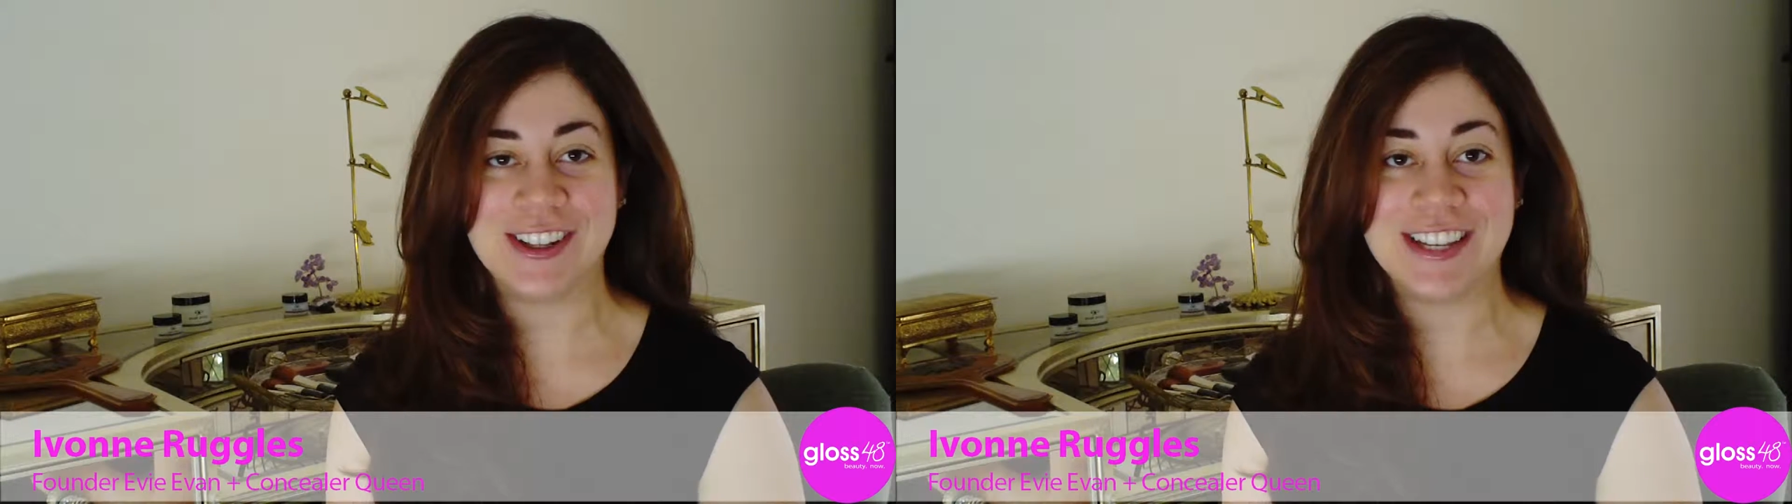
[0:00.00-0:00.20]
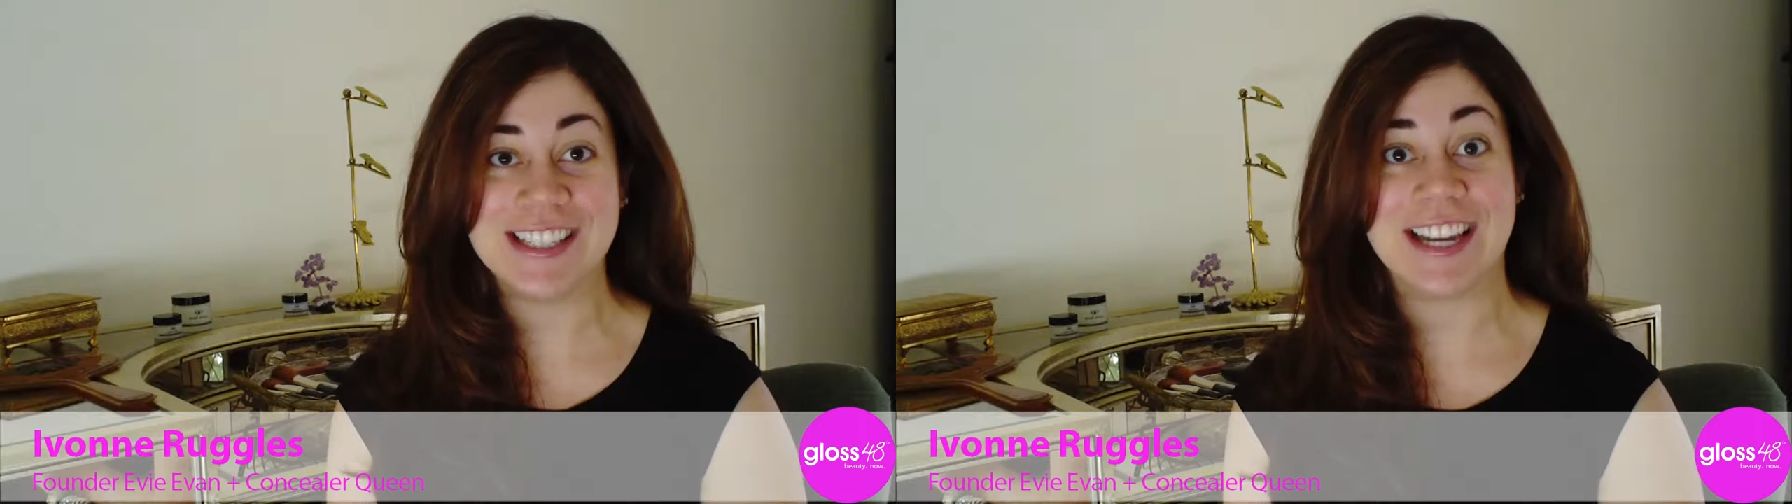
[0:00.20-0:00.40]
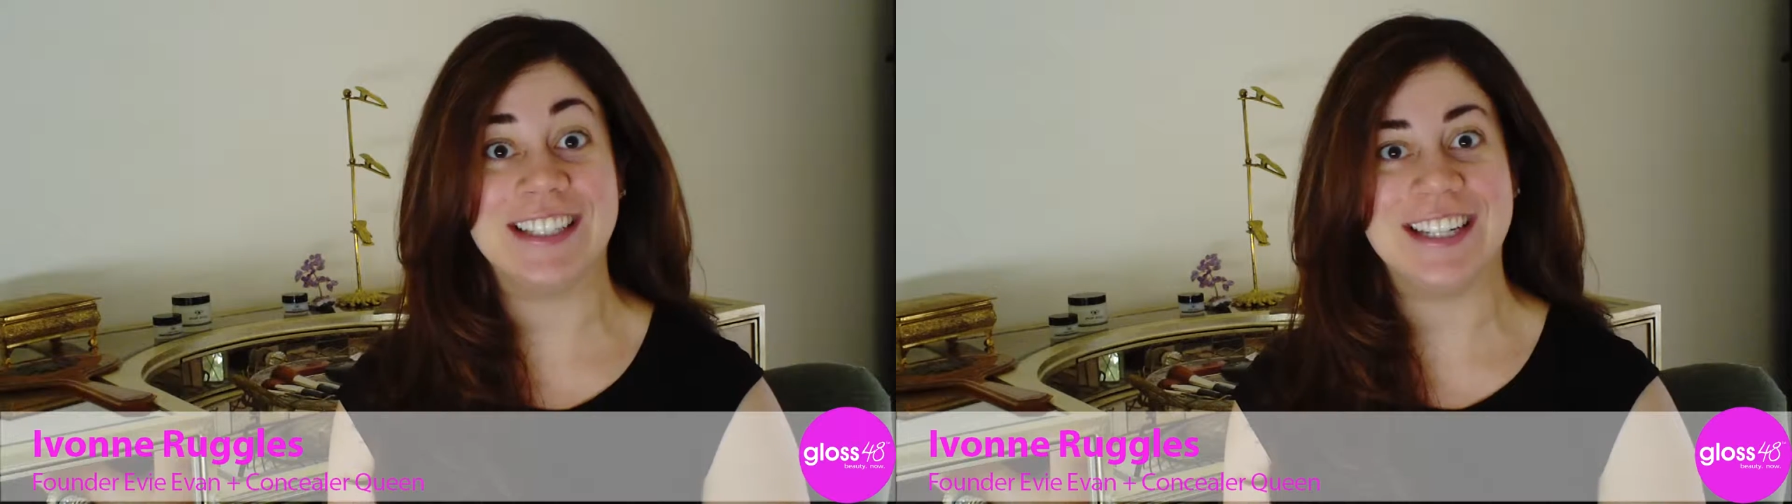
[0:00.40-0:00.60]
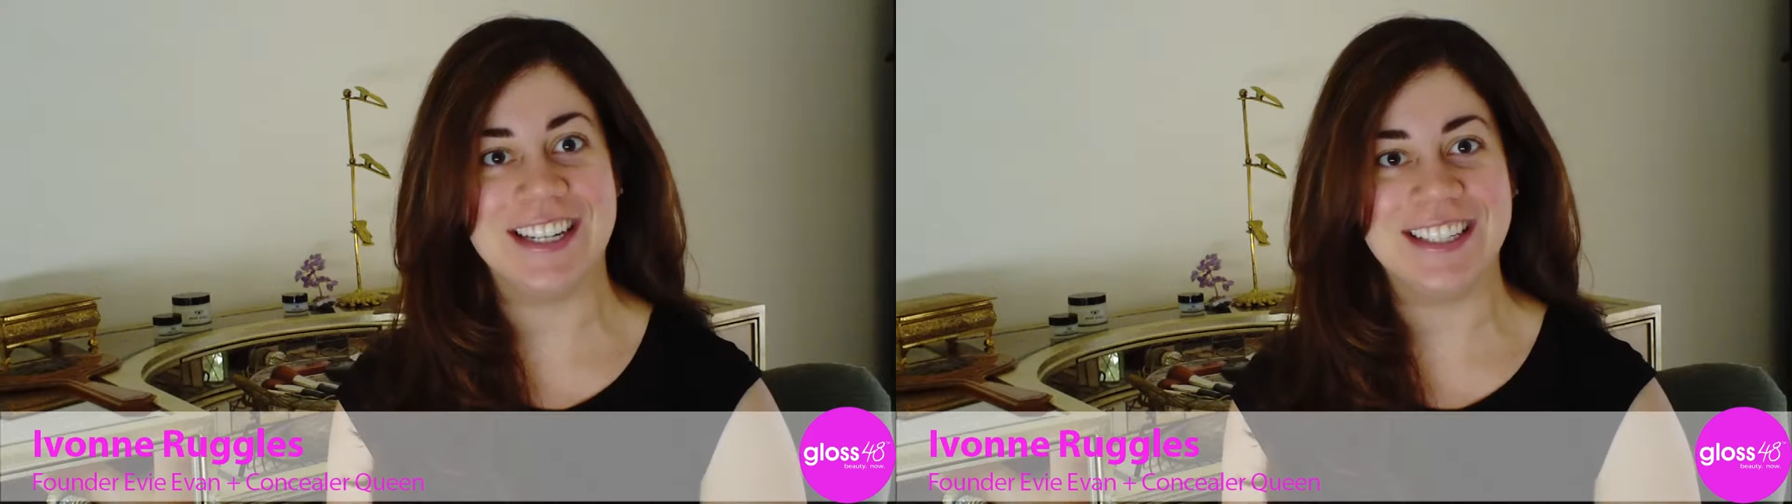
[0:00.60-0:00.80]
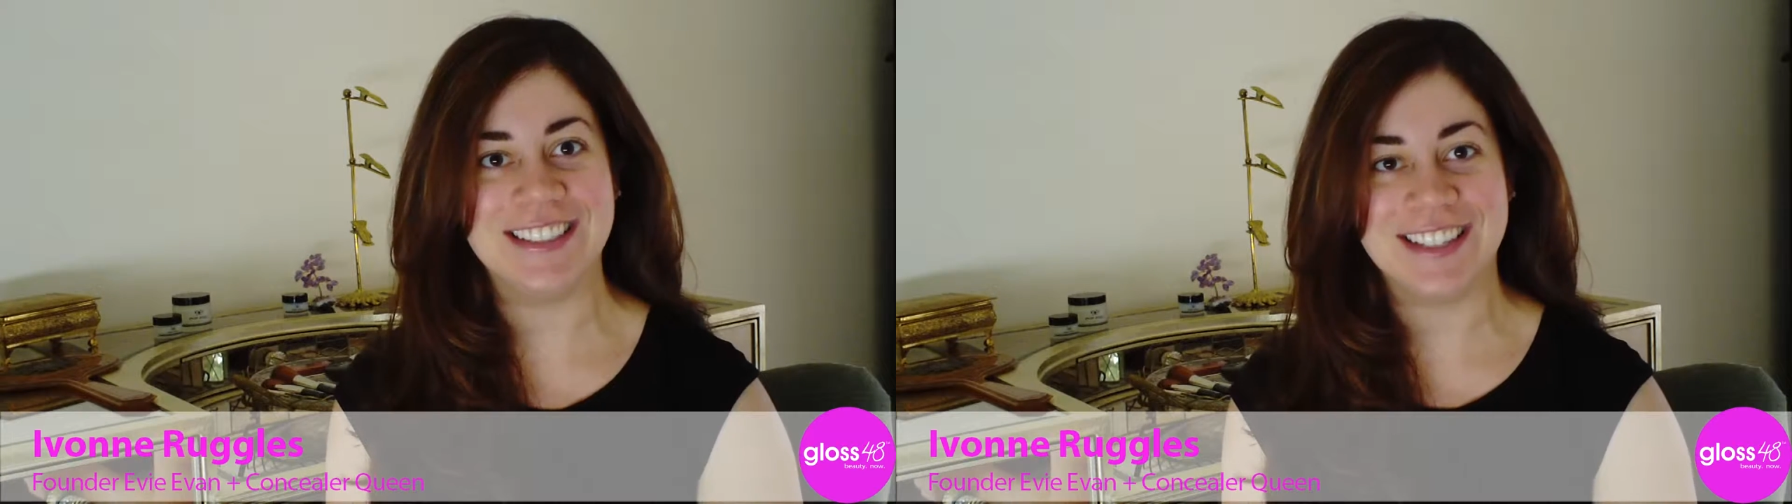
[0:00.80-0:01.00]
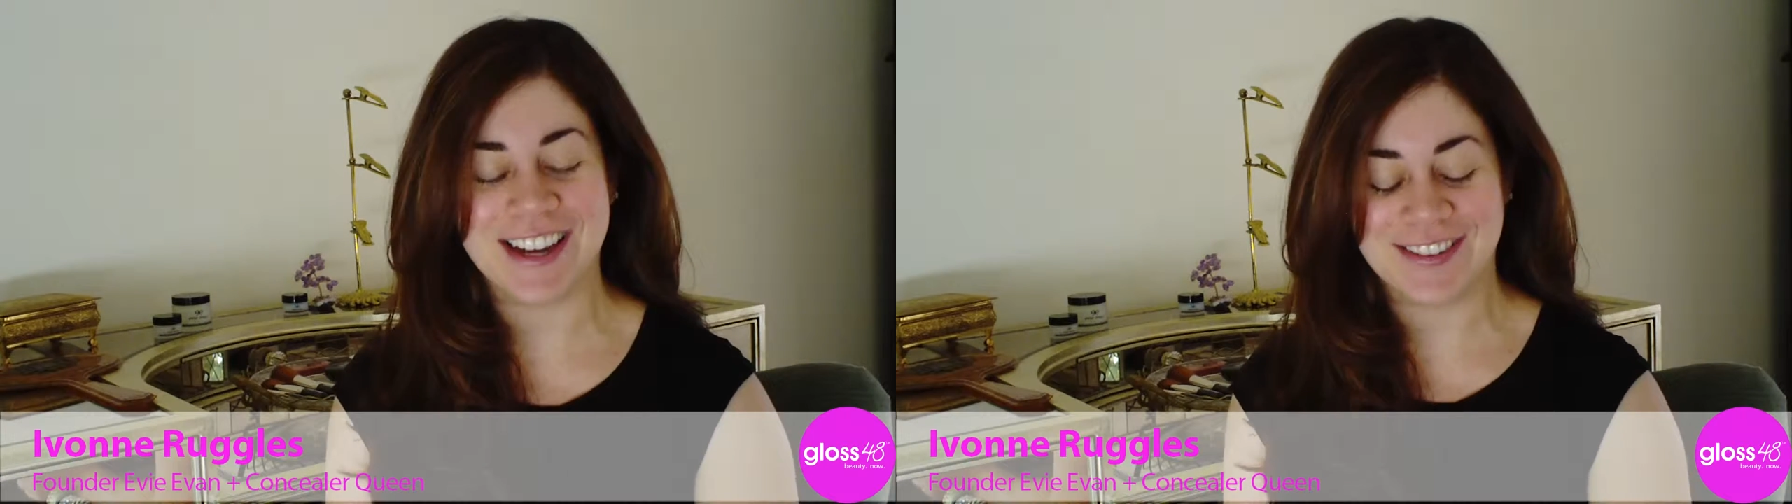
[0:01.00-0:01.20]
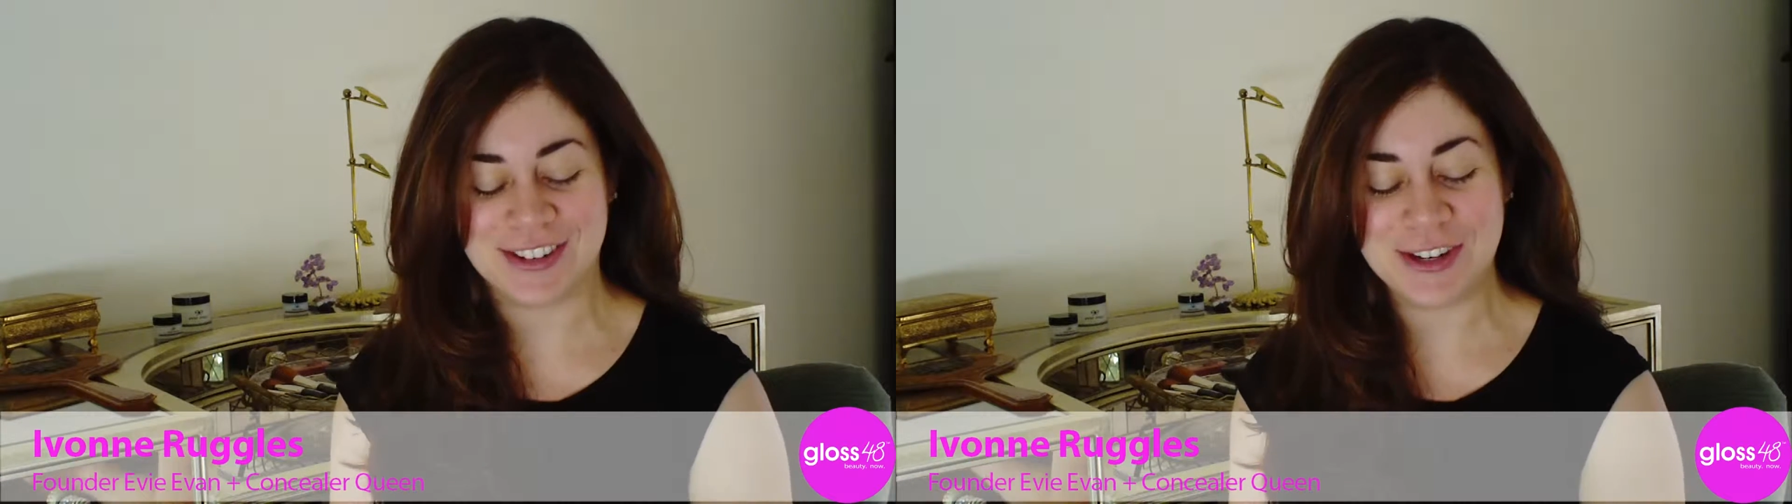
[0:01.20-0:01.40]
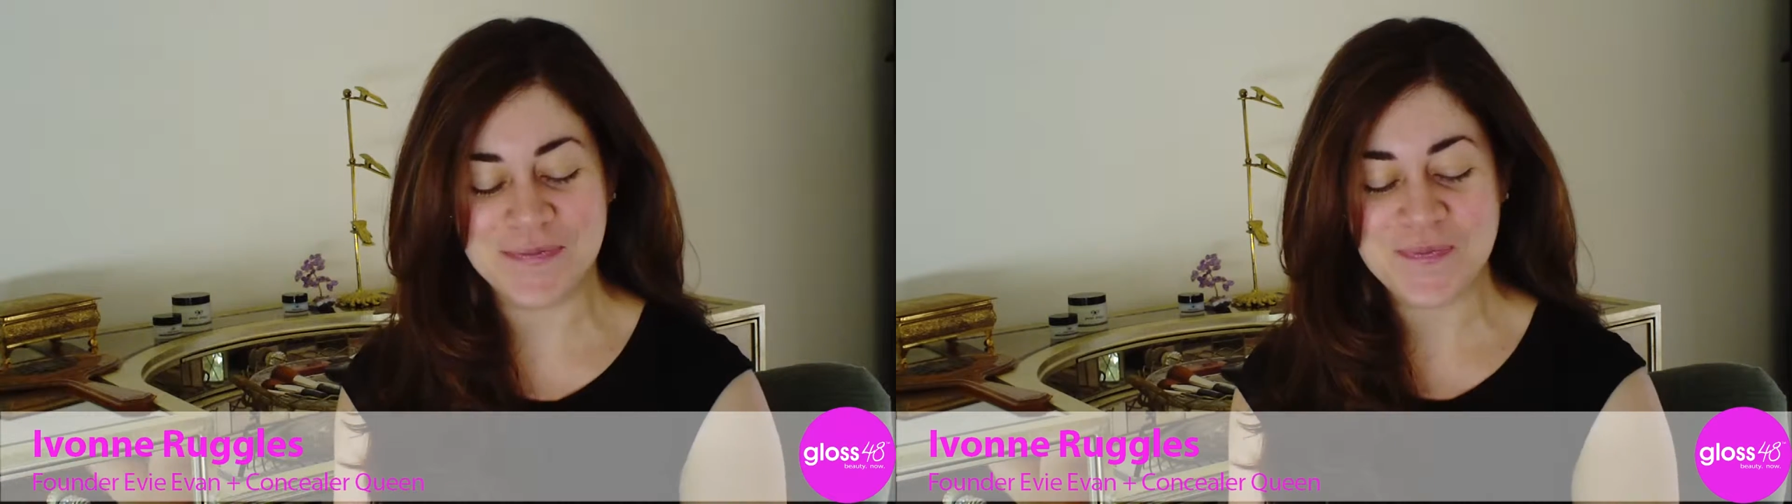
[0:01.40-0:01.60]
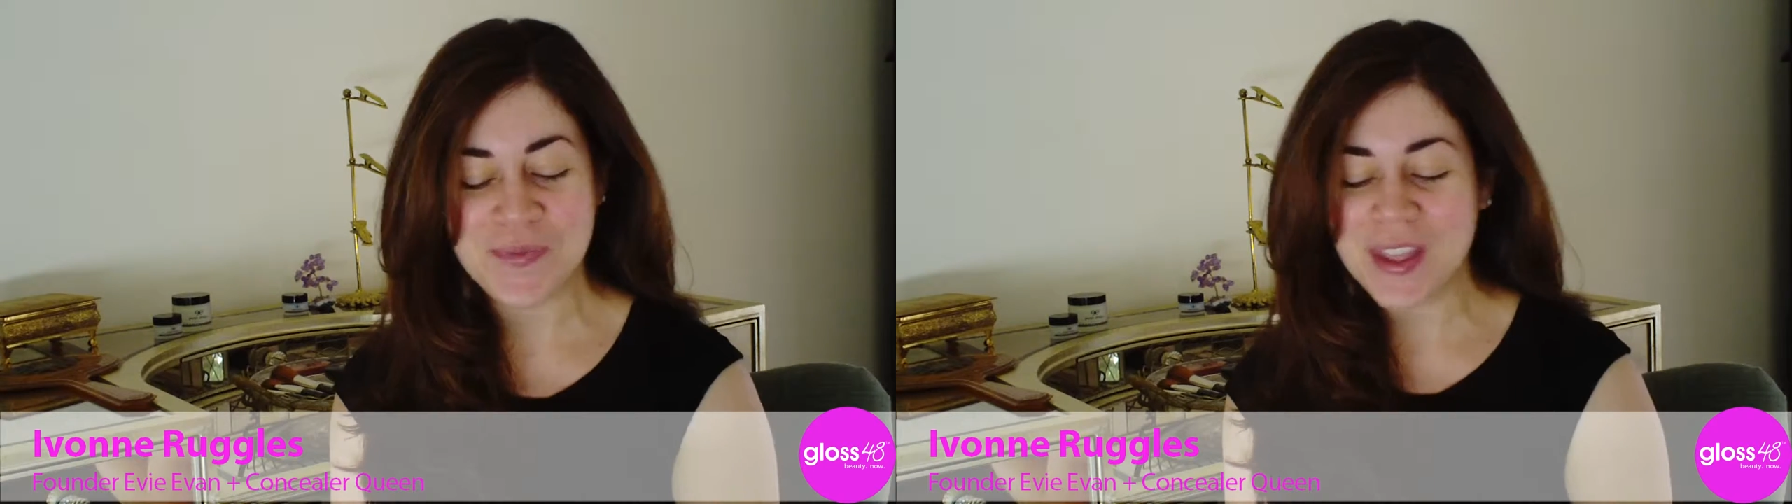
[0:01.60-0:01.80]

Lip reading: all the things I need to cover.